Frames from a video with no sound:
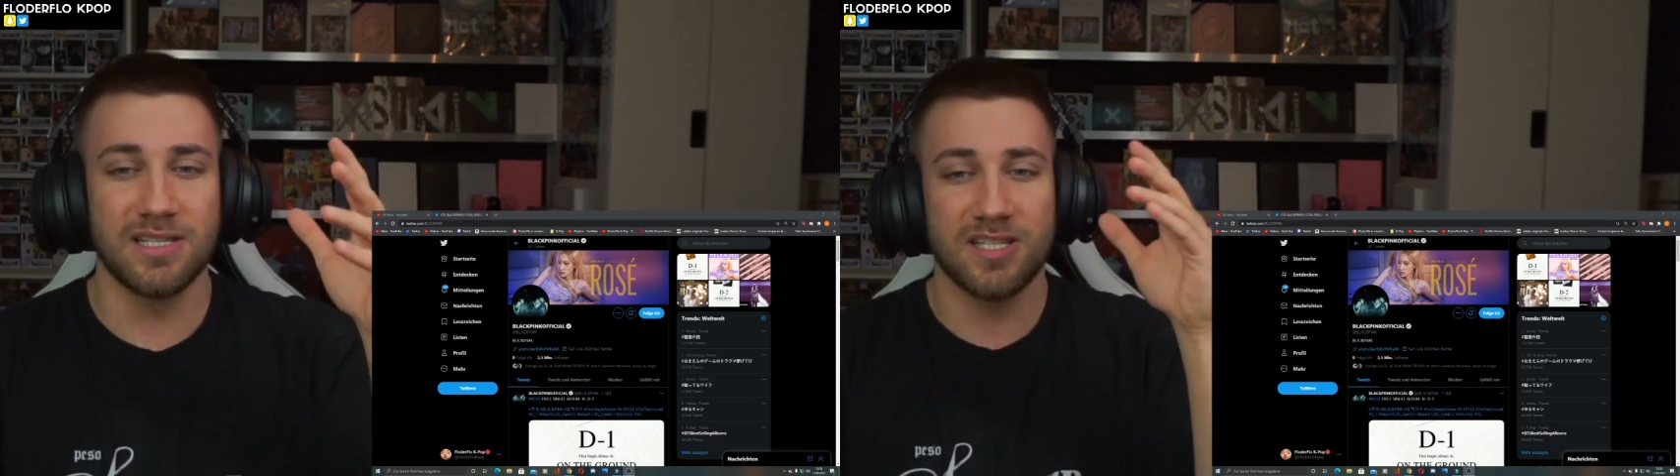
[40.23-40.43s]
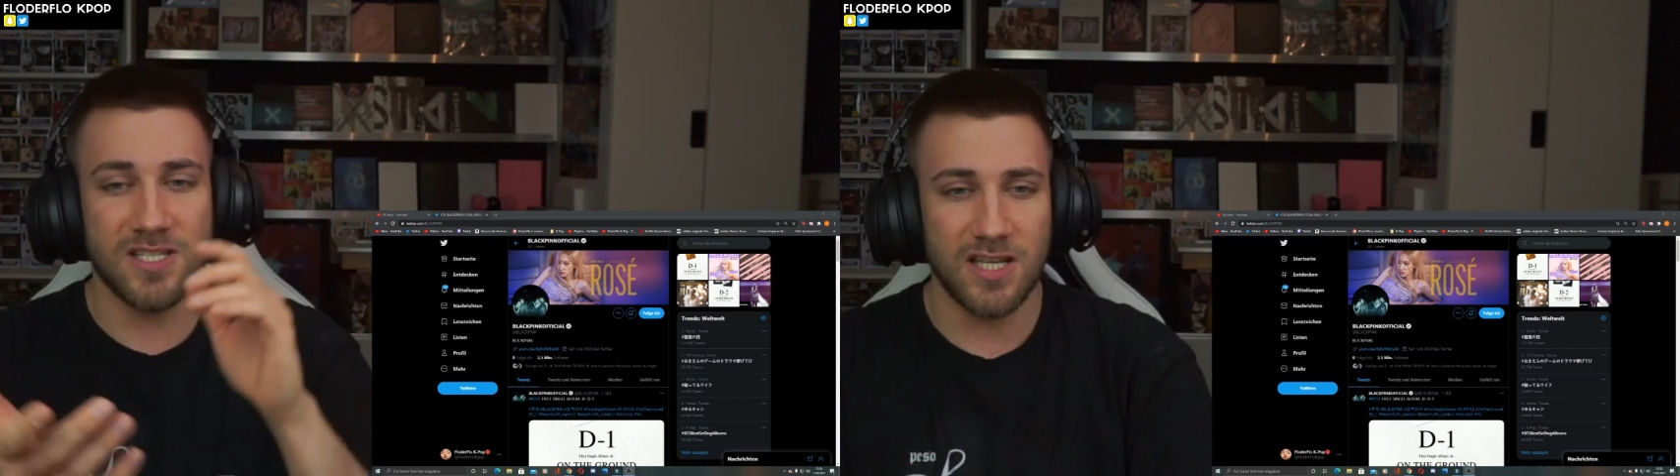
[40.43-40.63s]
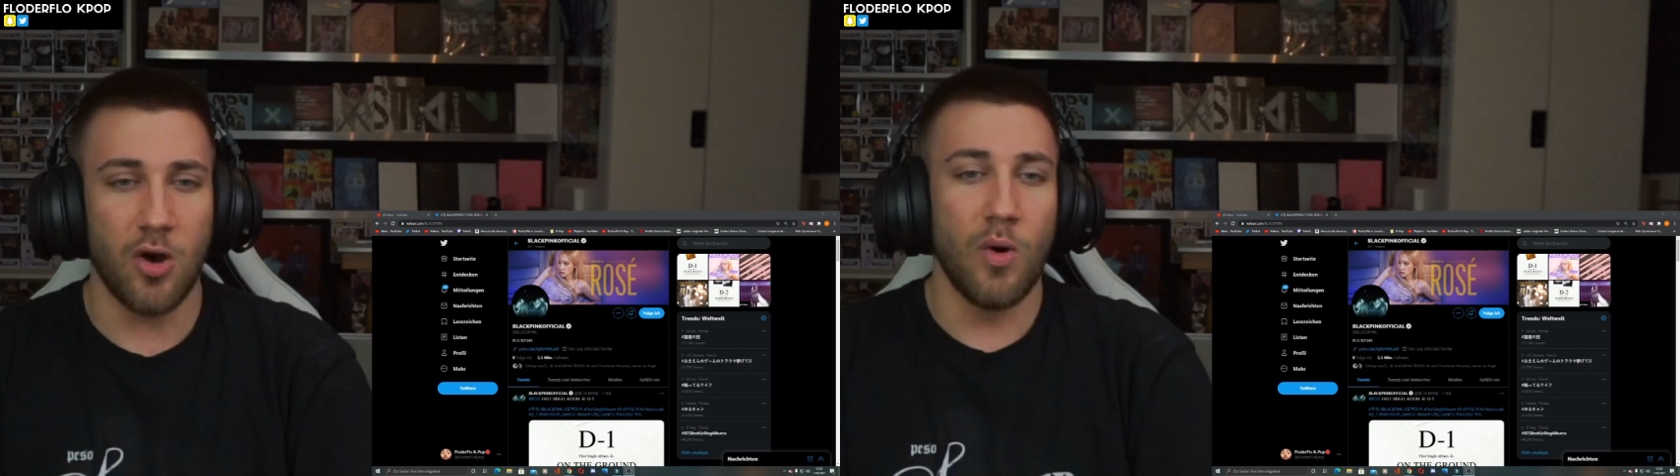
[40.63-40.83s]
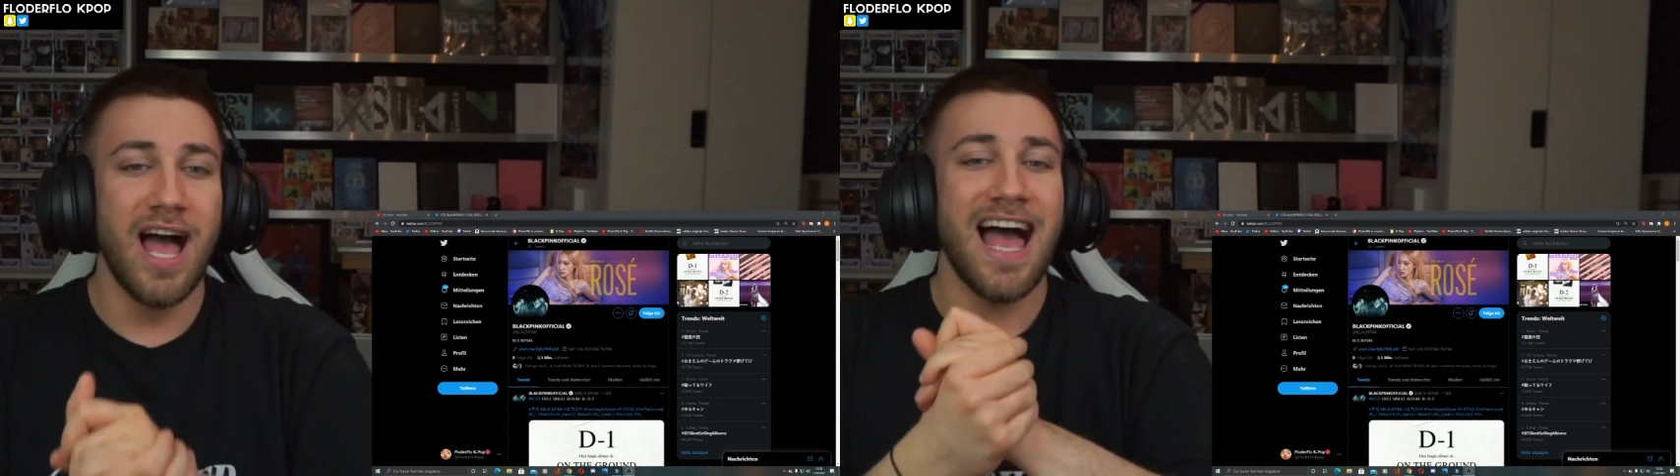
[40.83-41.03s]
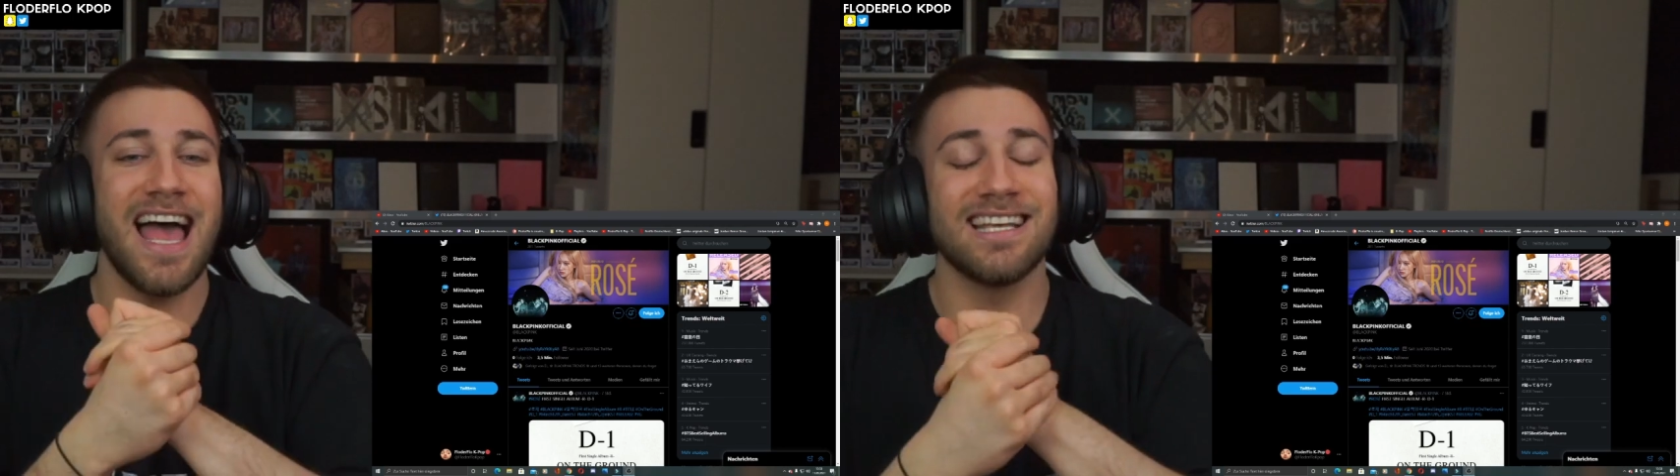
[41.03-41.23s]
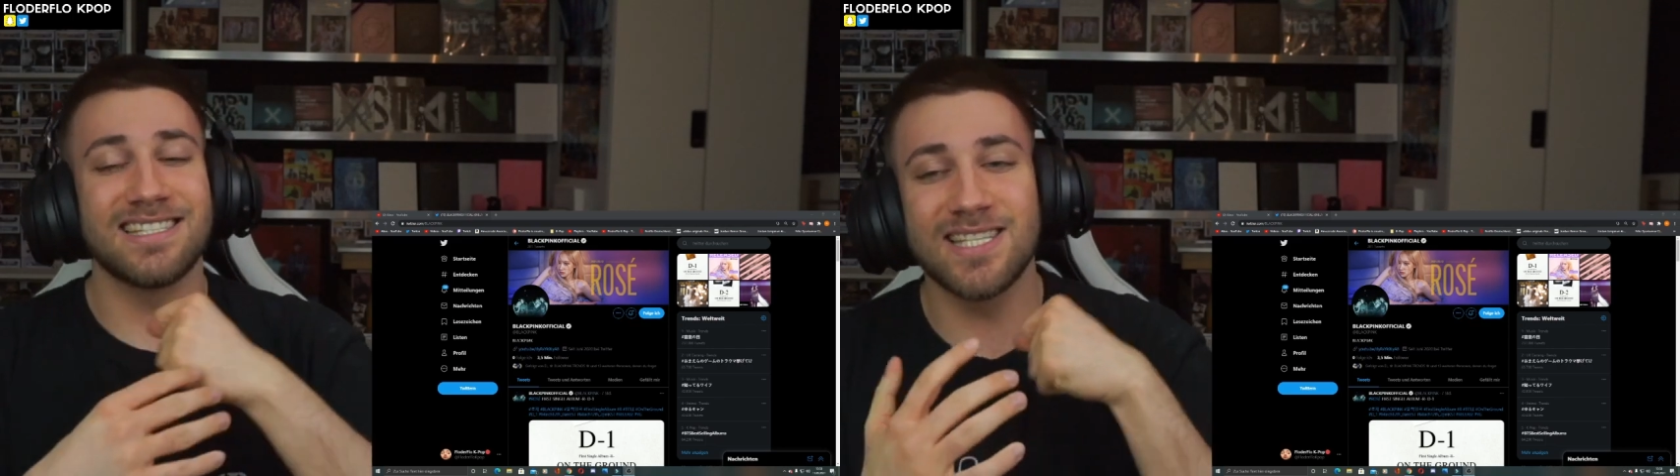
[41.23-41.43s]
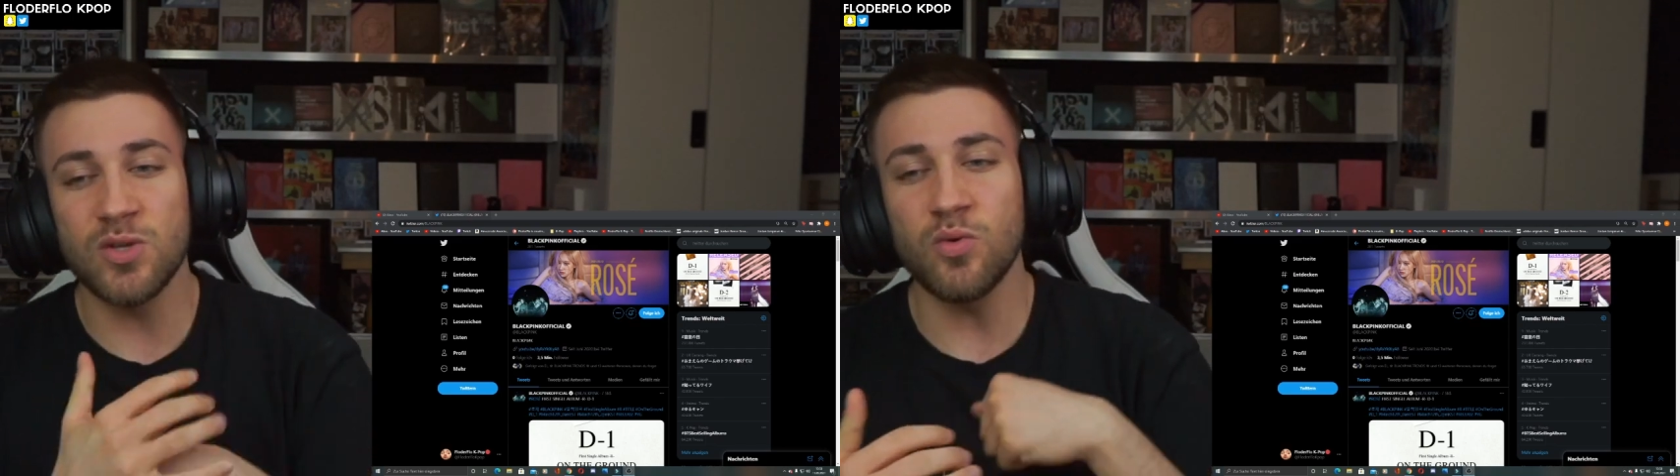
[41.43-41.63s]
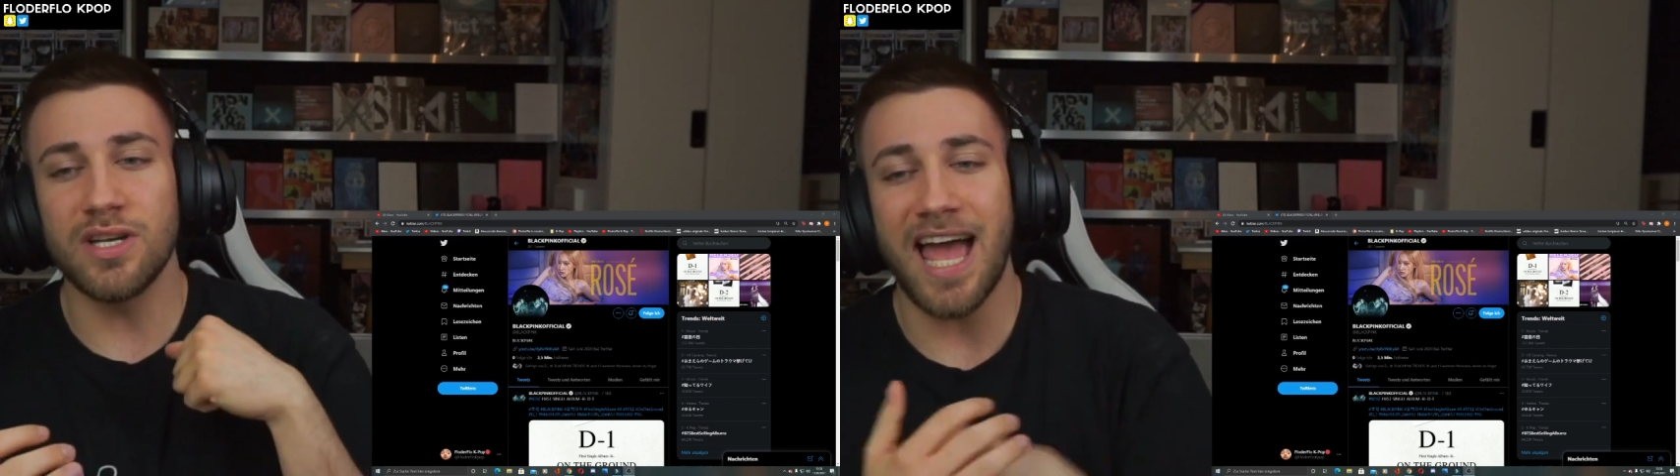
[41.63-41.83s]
So, as soon